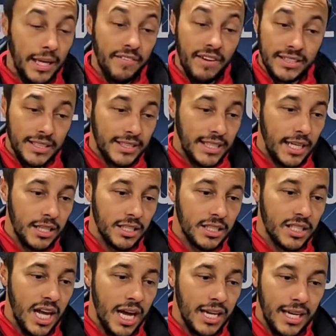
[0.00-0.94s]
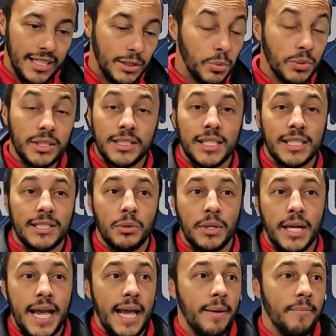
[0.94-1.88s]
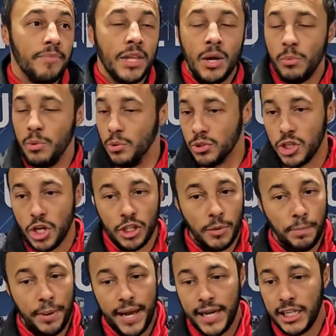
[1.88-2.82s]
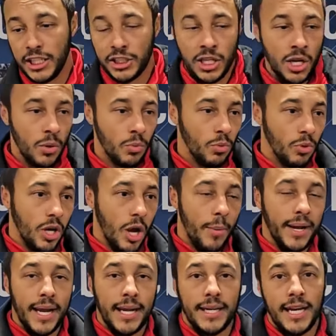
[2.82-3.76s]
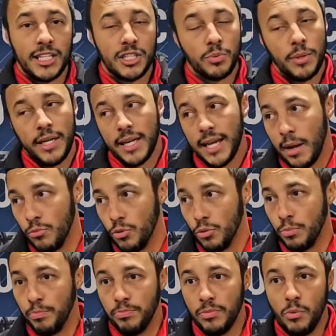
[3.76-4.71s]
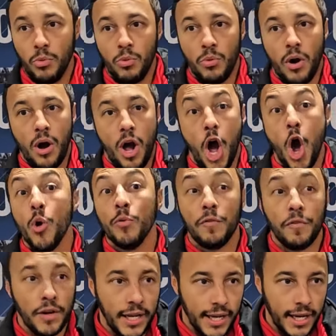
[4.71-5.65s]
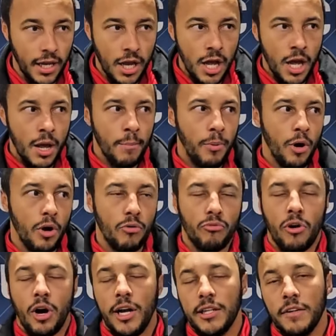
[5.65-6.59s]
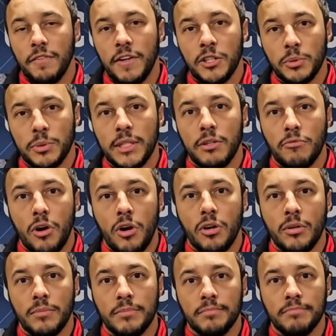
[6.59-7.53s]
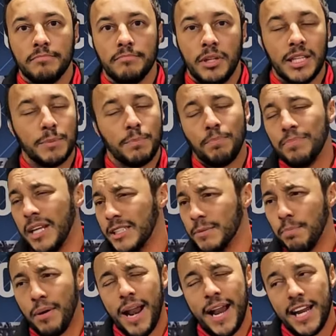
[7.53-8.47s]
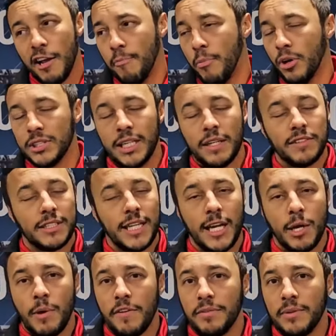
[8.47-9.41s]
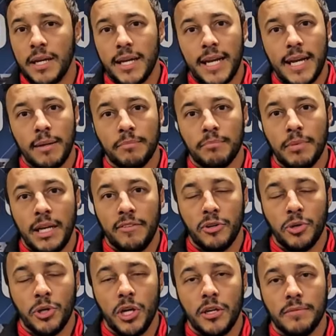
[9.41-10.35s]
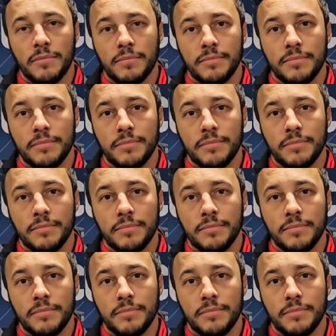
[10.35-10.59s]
believe, as I said at the start, that this was a 6-0 game. We'll turn the page, we'll go again next week, and we'll hopefully put right the things we did wrong. But there's plenty of positive to take away from that game, believe it or not.